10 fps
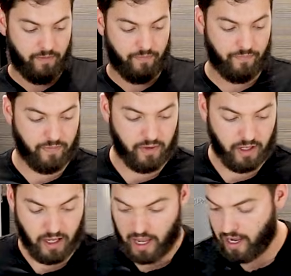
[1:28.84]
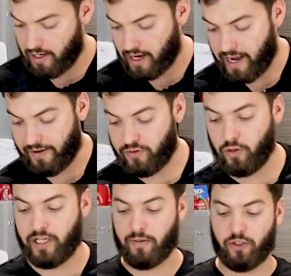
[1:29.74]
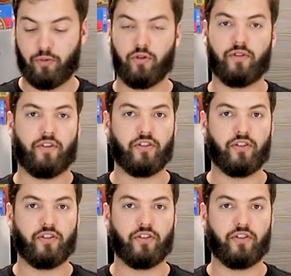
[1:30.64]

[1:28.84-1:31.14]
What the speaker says: oven, and I have 2 tablespoons of